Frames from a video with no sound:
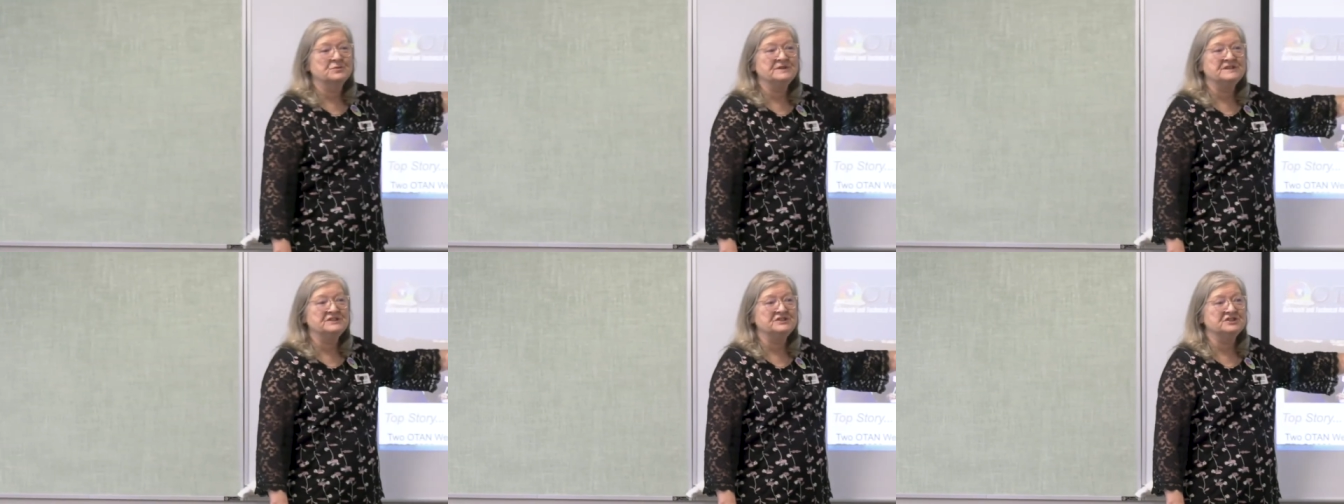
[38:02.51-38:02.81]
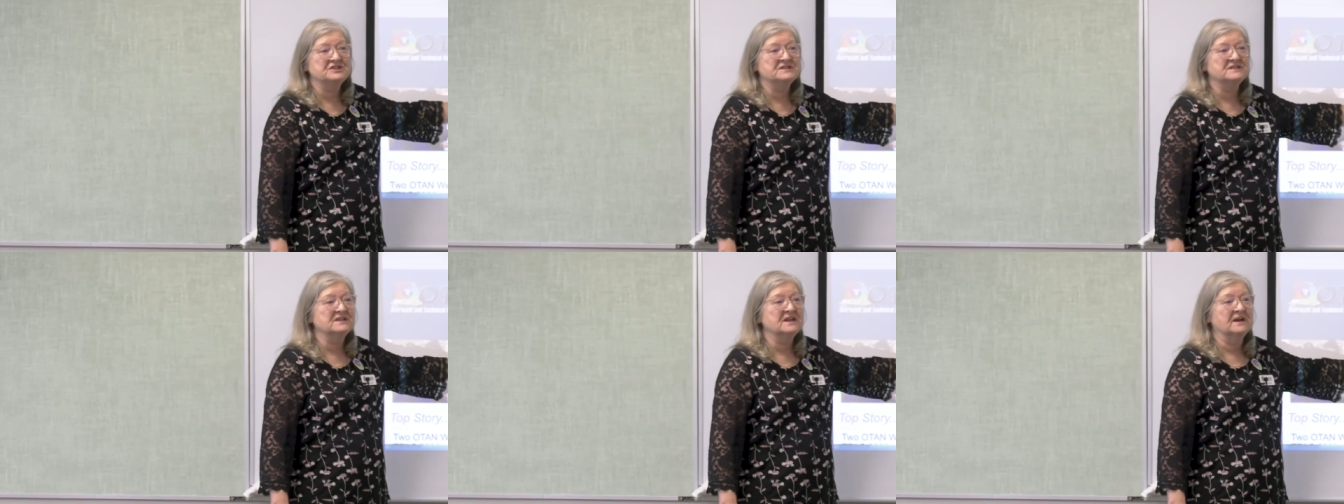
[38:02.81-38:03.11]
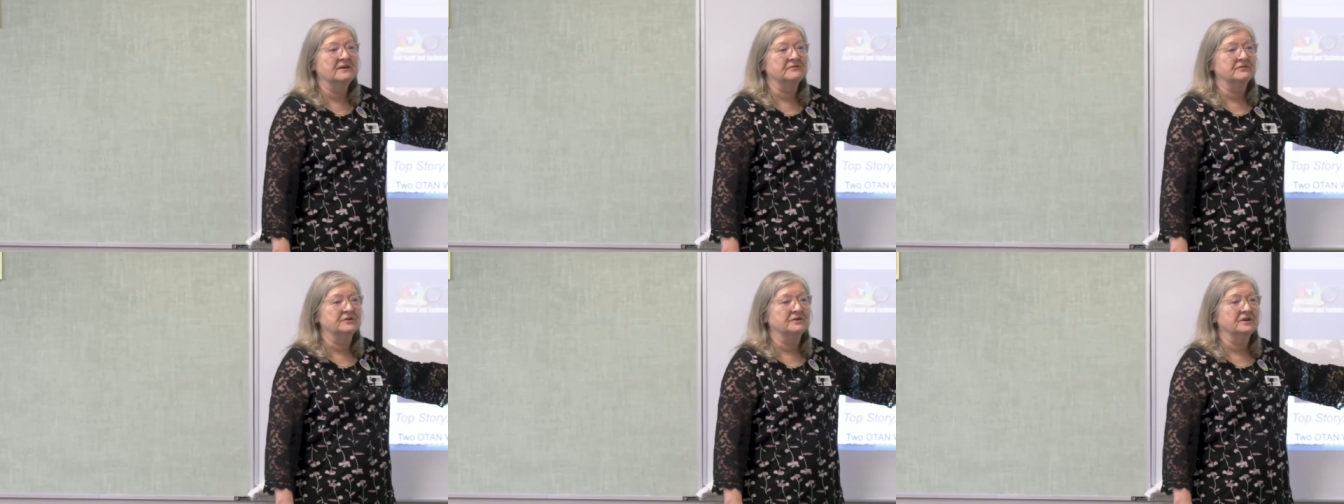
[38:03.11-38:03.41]
we just
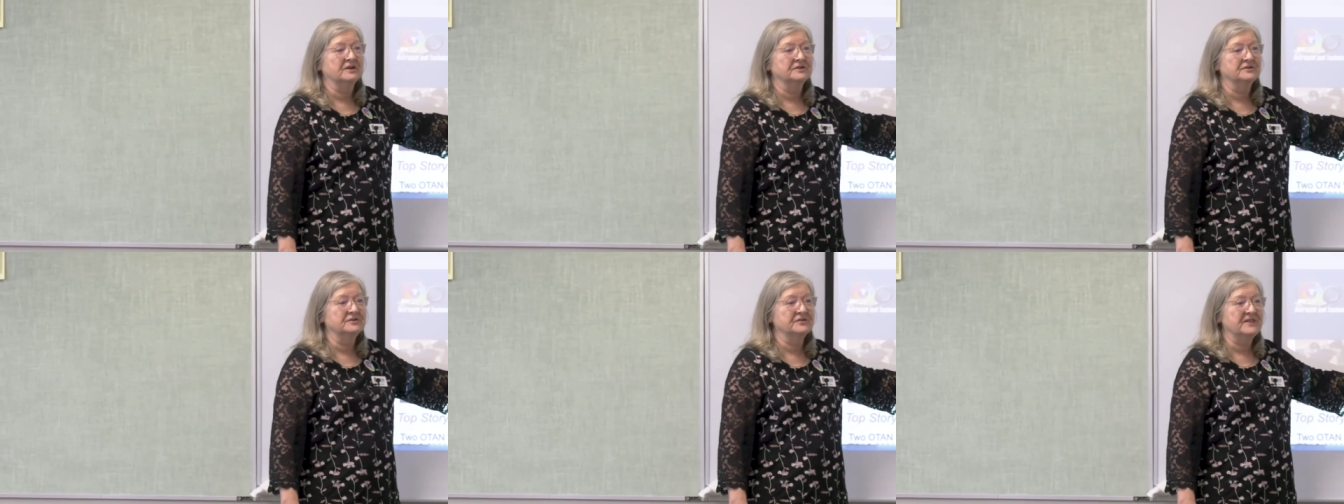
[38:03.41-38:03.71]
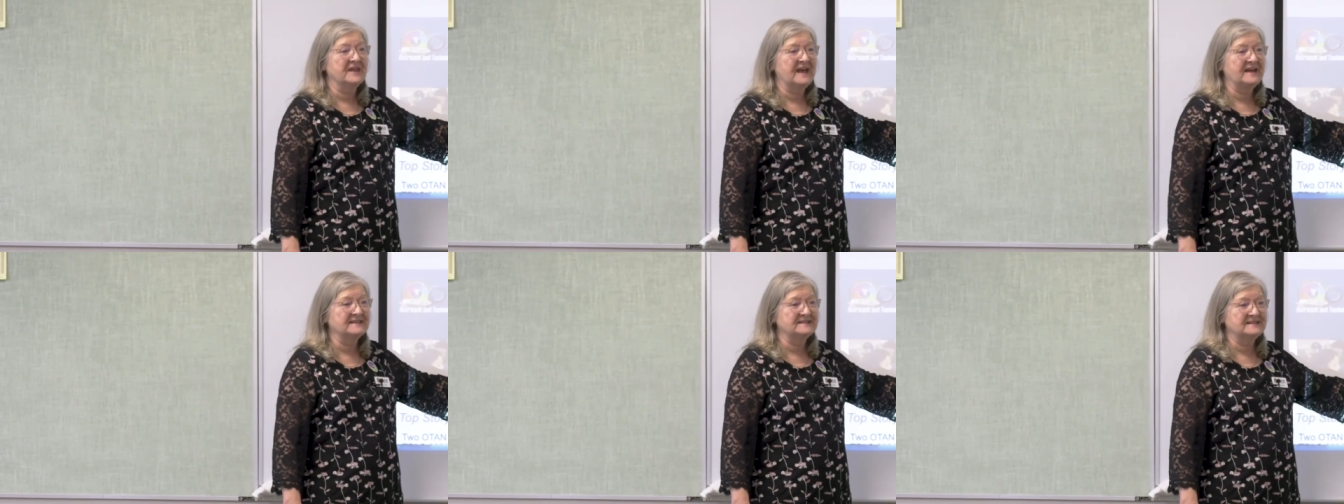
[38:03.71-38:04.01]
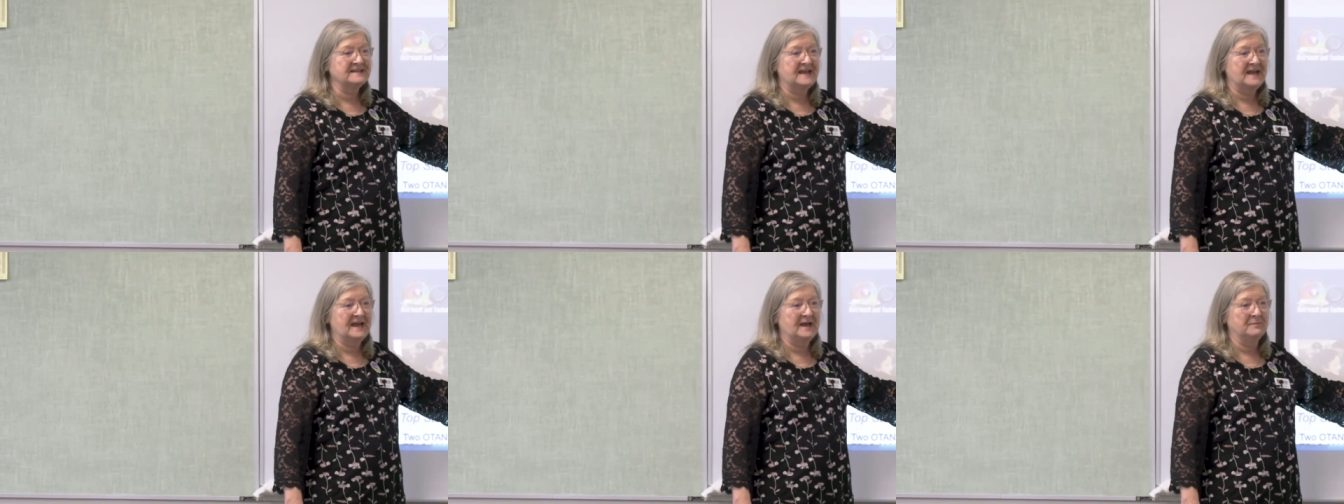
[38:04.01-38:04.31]
covered under that
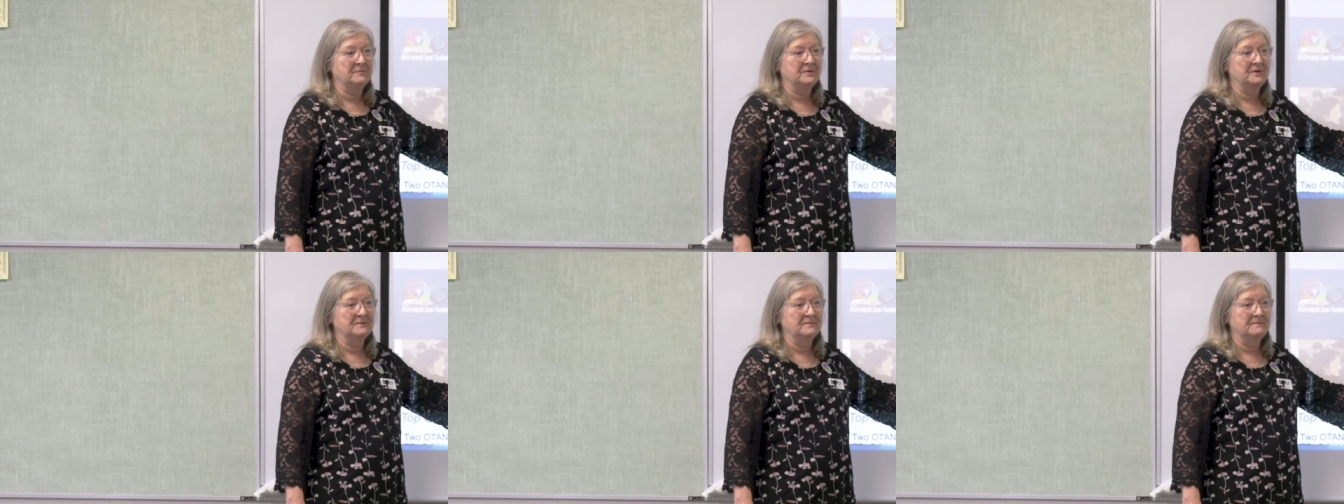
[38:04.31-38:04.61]
tab.